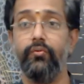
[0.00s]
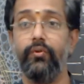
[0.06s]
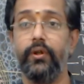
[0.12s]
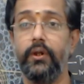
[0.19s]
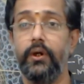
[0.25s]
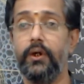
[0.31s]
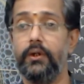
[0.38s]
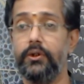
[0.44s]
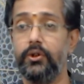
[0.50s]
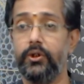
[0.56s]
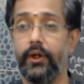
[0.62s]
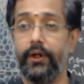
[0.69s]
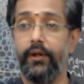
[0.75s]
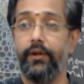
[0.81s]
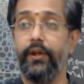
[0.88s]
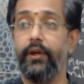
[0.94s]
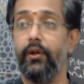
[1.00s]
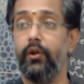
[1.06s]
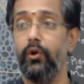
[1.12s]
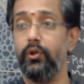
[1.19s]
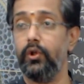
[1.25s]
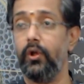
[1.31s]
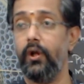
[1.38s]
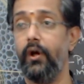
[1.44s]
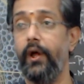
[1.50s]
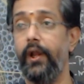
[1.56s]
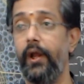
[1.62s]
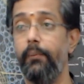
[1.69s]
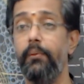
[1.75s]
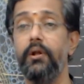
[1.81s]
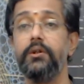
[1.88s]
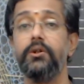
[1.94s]
with the secondary growth or
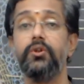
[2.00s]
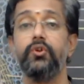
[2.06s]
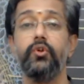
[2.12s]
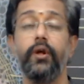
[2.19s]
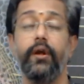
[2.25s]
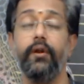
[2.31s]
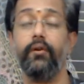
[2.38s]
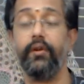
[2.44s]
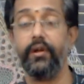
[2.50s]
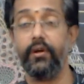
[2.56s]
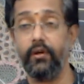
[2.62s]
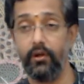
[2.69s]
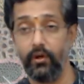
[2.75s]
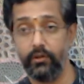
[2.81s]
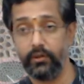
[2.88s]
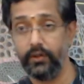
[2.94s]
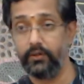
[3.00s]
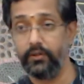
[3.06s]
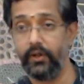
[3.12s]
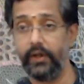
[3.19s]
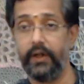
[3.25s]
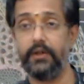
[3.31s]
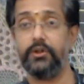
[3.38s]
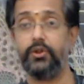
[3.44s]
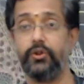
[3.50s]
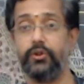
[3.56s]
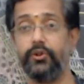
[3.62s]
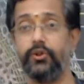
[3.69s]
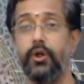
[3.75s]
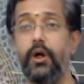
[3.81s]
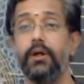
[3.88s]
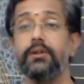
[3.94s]
anomalous secondary growth in thickness
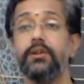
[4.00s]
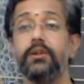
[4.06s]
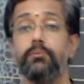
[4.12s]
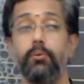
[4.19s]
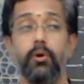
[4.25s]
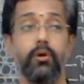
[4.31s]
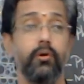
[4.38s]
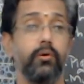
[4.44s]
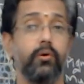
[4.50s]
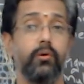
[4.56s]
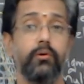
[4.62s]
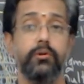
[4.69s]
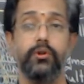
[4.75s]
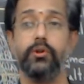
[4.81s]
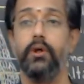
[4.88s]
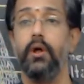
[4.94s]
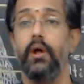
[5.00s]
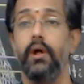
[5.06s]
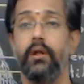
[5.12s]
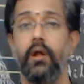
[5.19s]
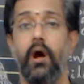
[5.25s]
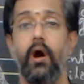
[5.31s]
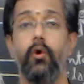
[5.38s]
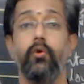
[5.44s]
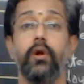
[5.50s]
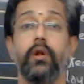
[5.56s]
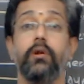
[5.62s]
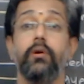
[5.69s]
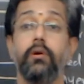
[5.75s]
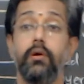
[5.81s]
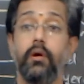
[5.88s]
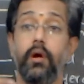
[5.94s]
starts in monocots, the
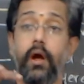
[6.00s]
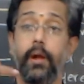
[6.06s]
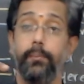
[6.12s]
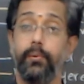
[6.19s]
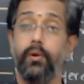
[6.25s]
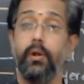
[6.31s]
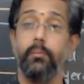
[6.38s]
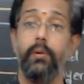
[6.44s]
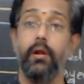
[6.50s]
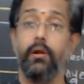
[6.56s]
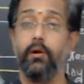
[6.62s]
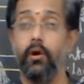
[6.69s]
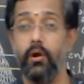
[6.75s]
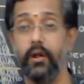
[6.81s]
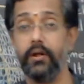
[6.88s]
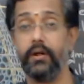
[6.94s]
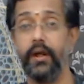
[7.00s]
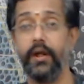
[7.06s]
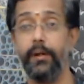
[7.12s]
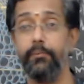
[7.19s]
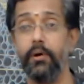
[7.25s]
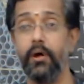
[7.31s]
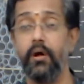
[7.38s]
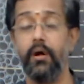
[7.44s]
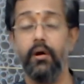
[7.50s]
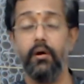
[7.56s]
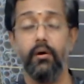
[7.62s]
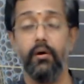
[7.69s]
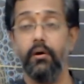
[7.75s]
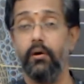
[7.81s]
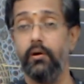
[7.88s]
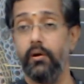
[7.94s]
outer hypodermal collenchyma
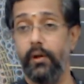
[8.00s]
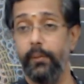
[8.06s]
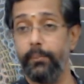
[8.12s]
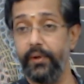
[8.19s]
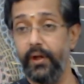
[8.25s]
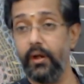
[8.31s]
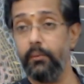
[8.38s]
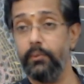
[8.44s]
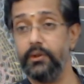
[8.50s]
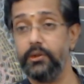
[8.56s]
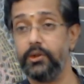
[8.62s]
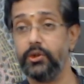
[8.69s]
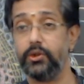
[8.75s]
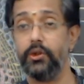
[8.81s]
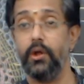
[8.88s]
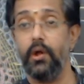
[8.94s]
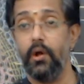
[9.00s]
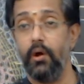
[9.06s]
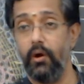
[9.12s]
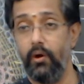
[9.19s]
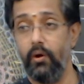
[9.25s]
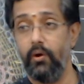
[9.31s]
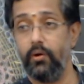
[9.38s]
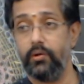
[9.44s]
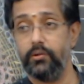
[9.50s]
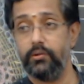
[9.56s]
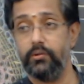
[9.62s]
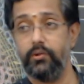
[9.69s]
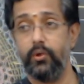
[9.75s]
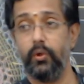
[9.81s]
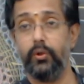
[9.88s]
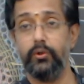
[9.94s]
or epidermis
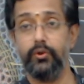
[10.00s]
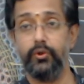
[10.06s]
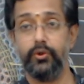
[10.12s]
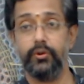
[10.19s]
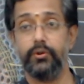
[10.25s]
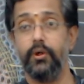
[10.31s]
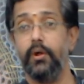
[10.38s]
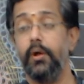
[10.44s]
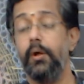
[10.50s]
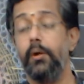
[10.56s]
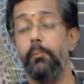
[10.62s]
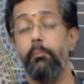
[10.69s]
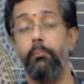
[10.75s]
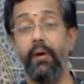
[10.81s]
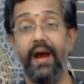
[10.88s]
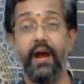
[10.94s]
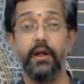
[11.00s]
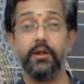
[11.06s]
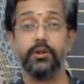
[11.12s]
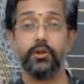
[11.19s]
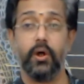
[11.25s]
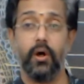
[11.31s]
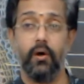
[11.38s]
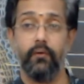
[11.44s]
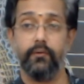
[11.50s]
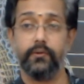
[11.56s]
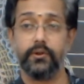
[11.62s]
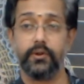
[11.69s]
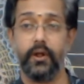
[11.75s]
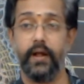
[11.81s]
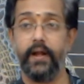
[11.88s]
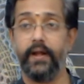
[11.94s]
or those bands of
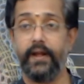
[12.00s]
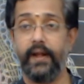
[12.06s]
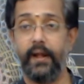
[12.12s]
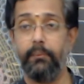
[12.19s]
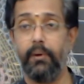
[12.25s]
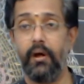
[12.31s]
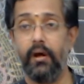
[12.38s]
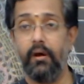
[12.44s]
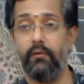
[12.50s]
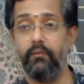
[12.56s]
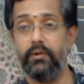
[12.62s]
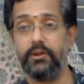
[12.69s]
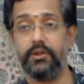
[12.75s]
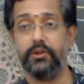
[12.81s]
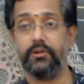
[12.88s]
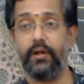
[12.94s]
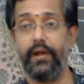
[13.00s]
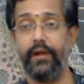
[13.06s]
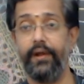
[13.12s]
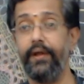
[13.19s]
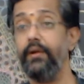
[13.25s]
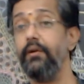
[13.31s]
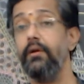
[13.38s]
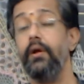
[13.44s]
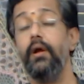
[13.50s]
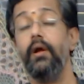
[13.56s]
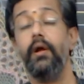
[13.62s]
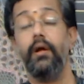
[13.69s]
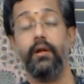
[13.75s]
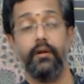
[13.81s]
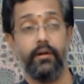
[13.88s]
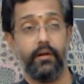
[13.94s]
sclerenchyma which is getting
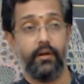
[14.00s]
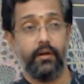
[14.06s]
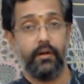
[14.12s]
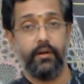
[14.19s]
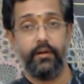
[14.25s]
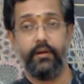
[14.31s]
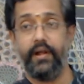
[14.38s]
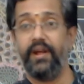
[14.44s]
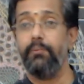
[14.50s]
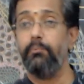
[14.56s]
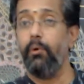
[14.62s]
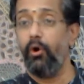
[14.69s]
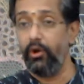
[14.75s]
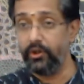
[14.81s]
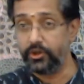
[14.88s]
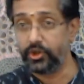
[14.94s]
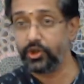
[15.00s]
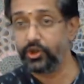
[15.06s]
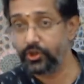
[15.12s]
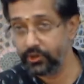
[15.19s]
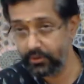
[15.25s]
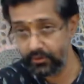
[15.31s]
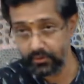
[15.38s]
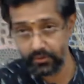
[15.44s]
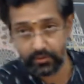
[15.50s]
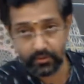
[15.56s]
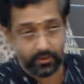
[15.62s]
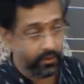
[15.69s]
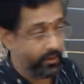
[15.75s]
demolished.